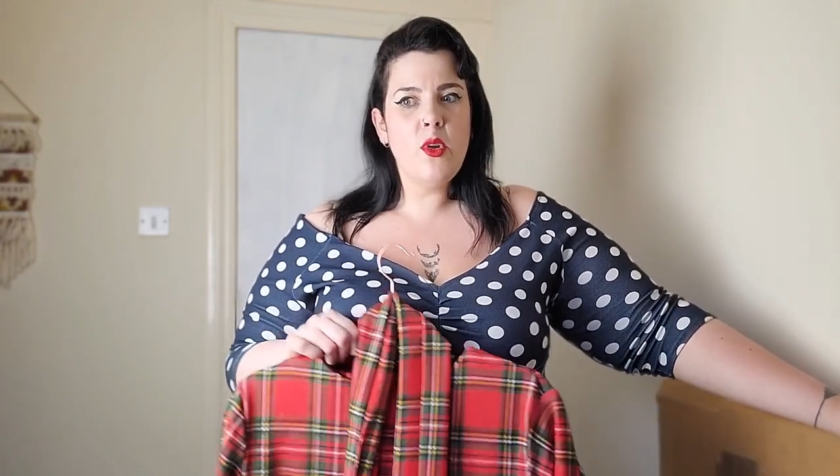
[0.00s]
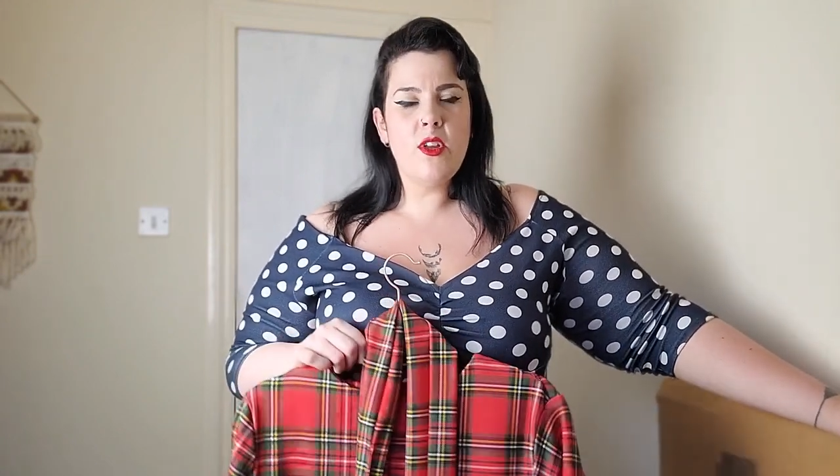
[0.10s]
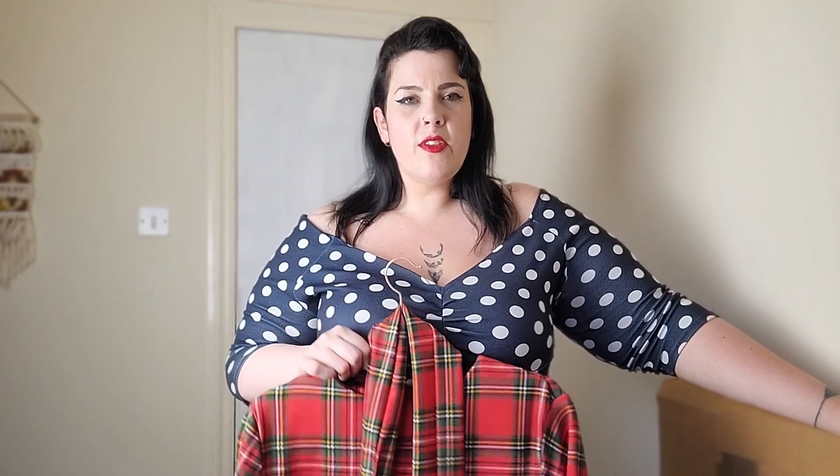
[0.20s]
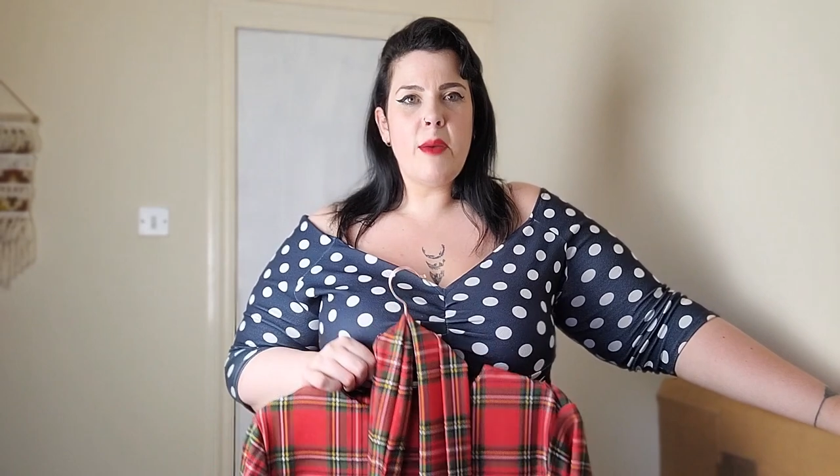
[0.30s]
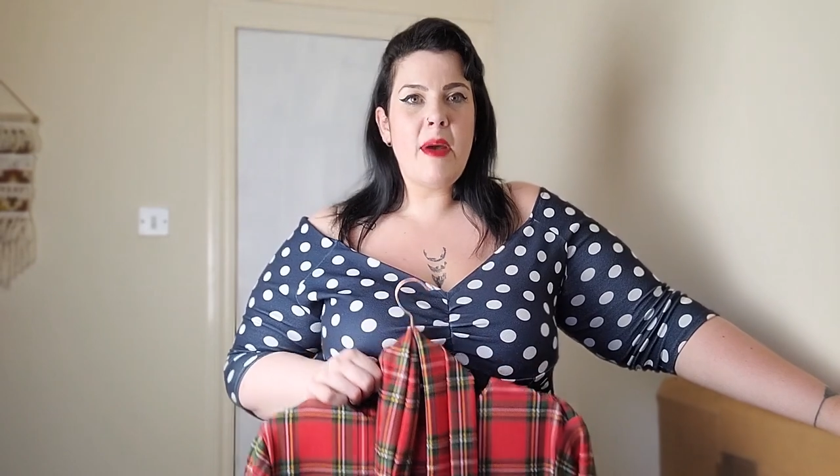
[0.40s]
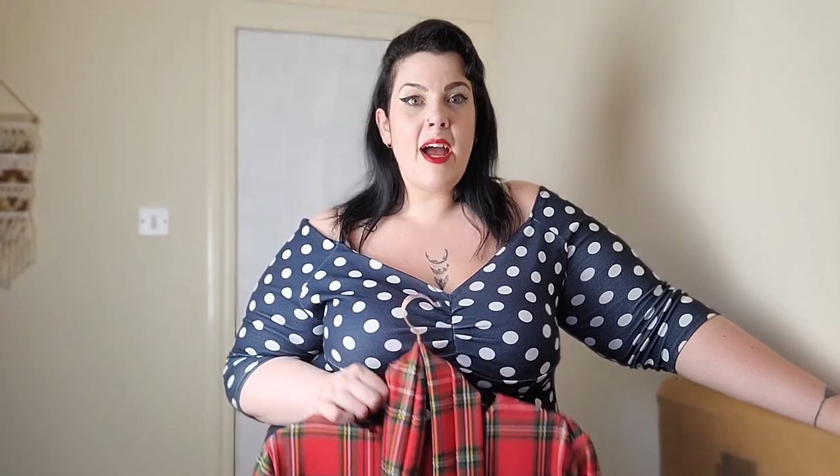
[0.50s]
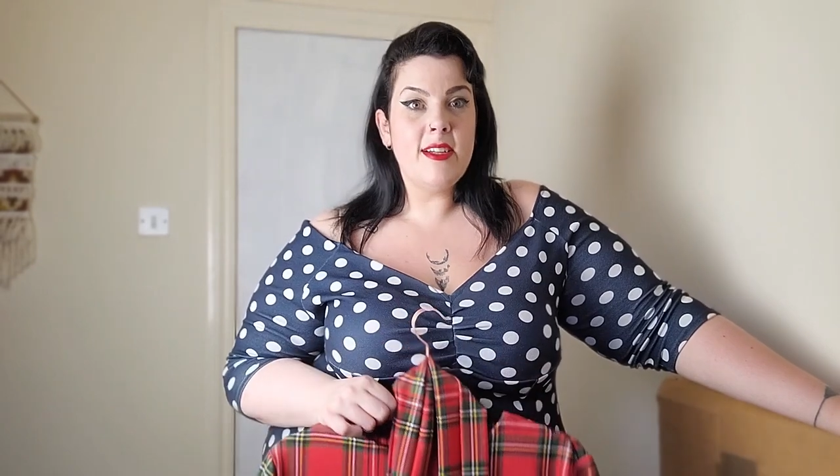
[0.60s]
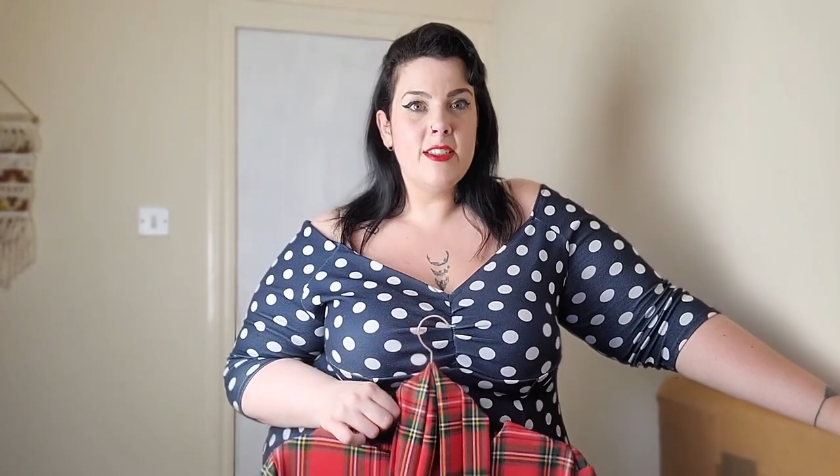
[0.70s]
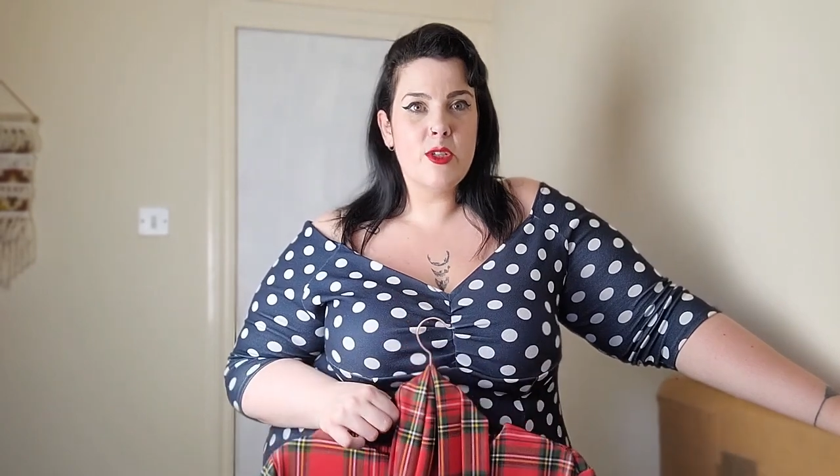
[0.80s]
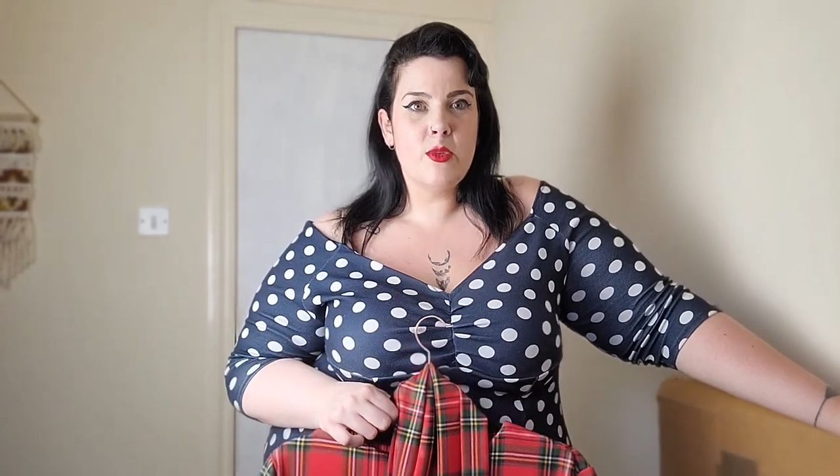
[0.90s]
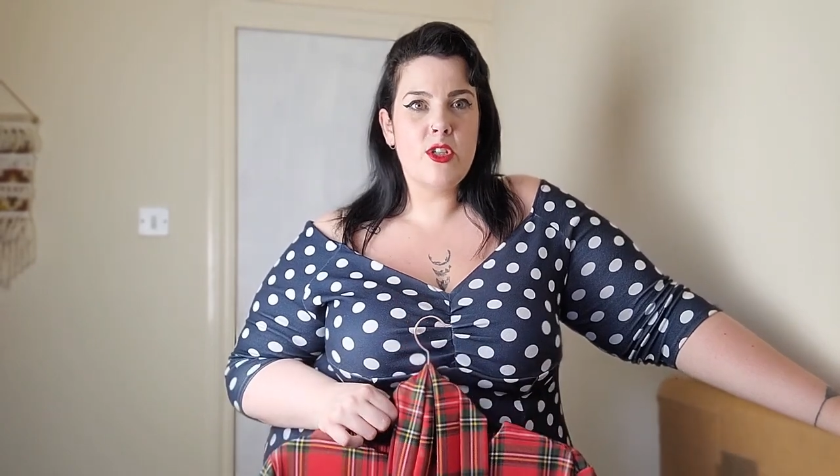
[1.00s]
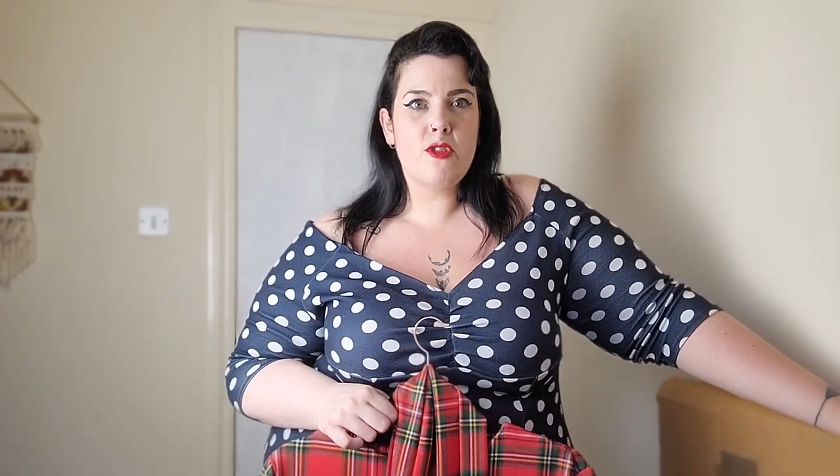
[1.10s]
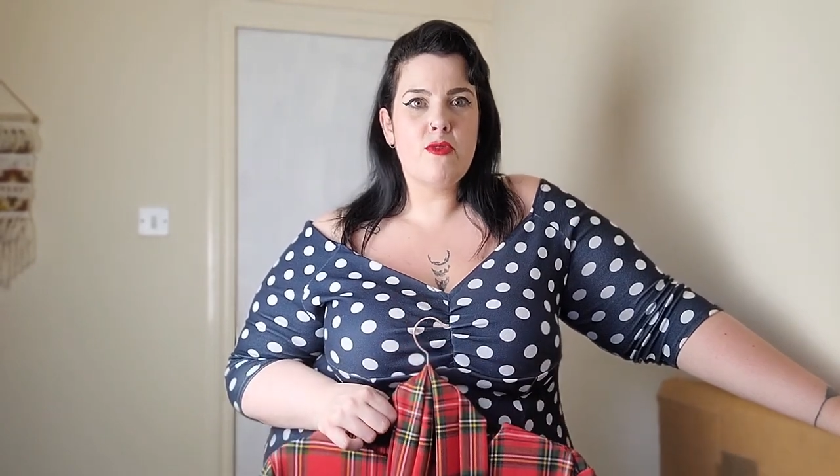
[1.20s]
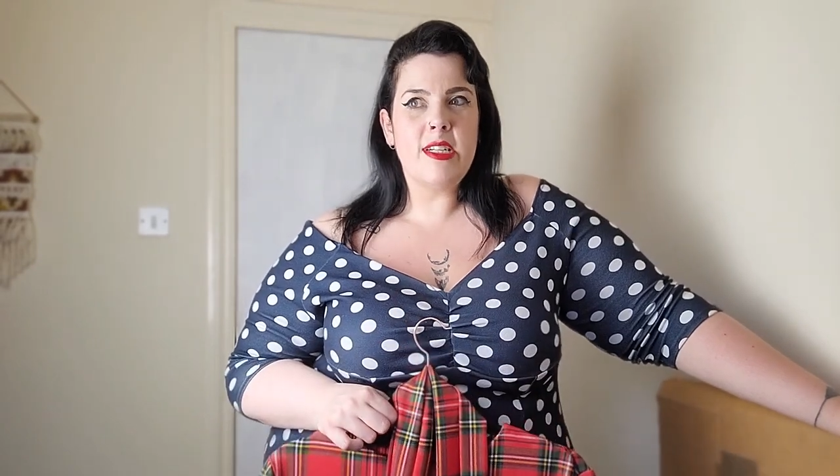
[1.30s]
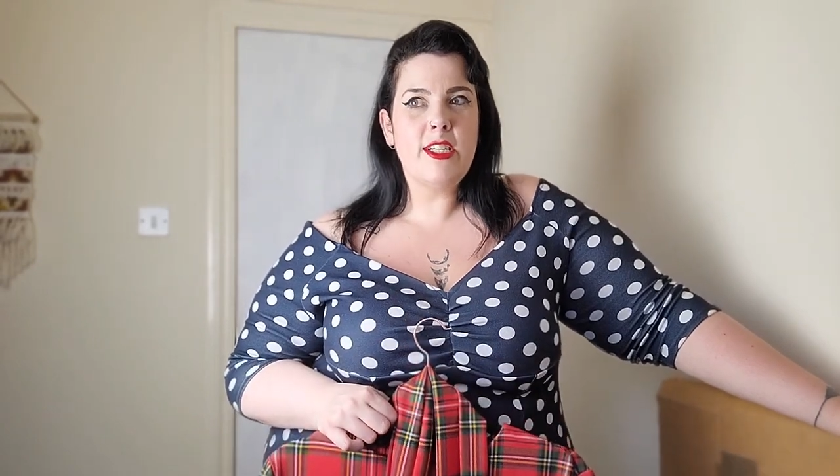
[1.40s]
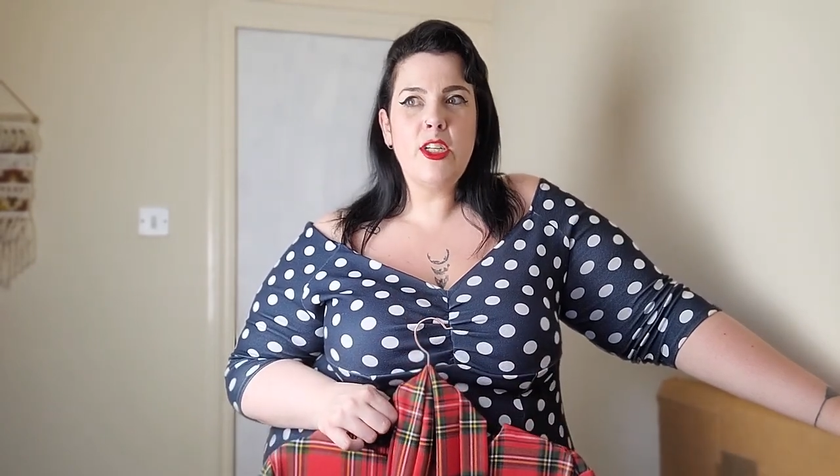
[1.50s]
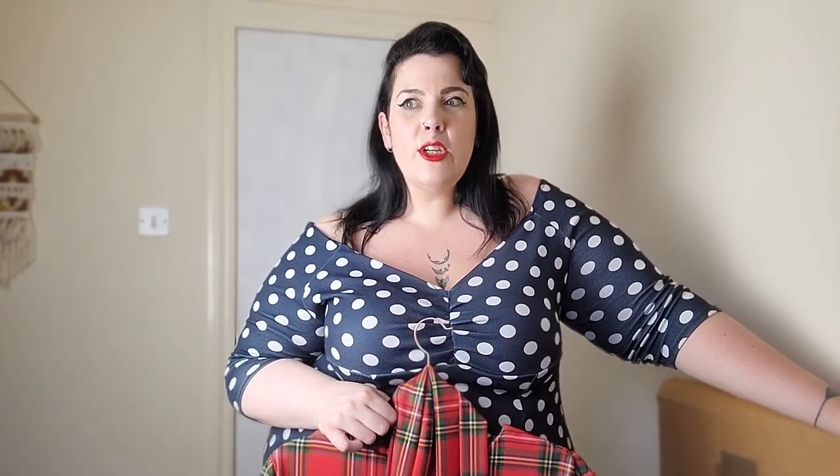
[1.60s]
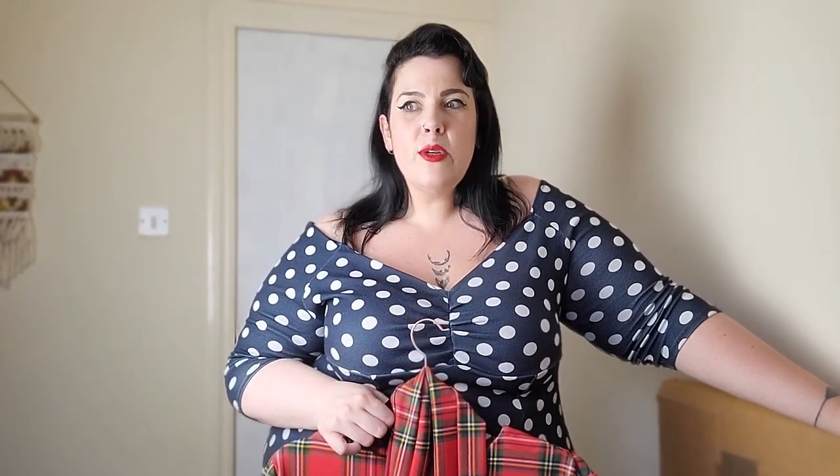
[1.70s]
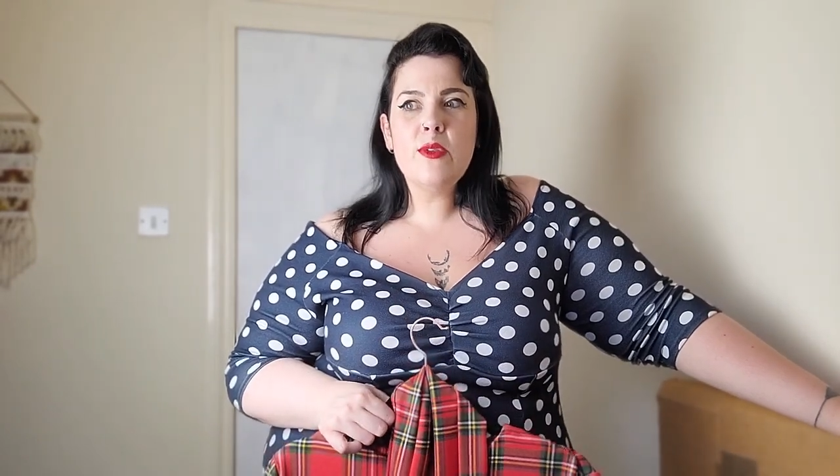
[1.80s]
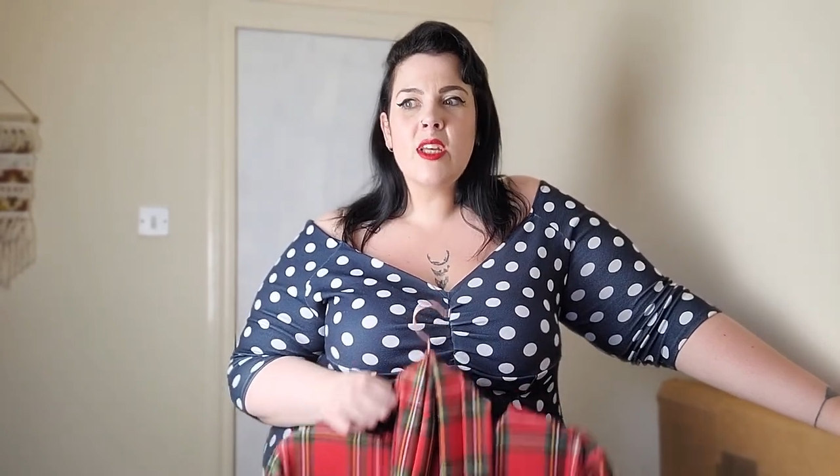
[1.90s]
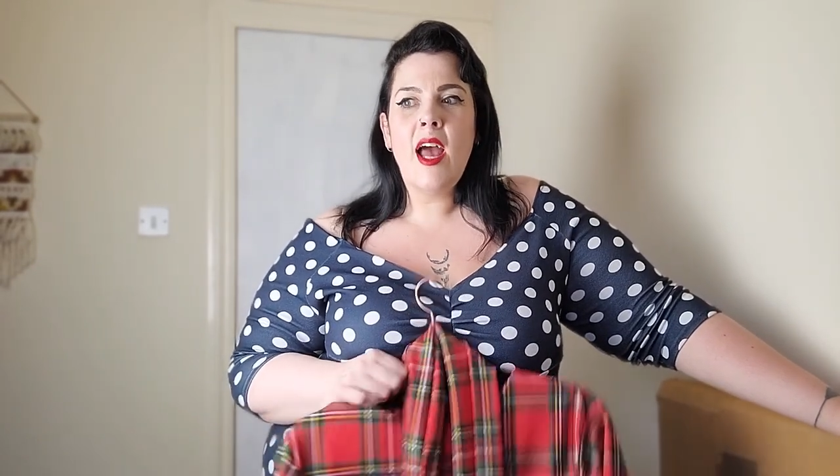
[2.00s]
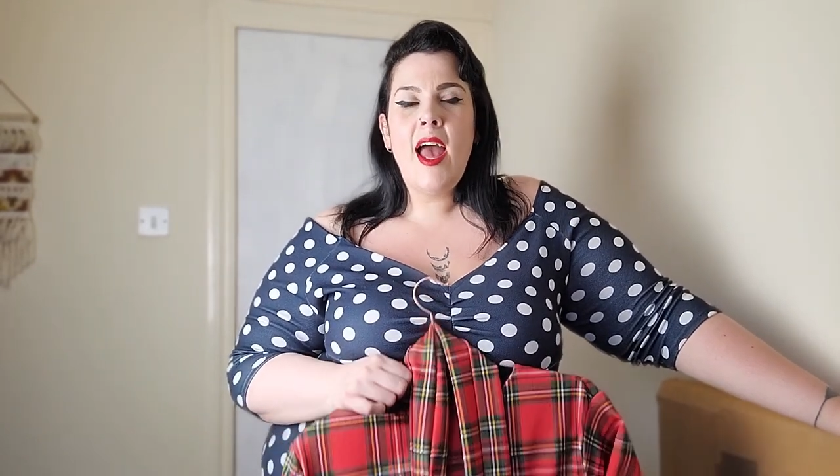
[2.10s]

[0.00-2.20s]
that their patterns were just really cute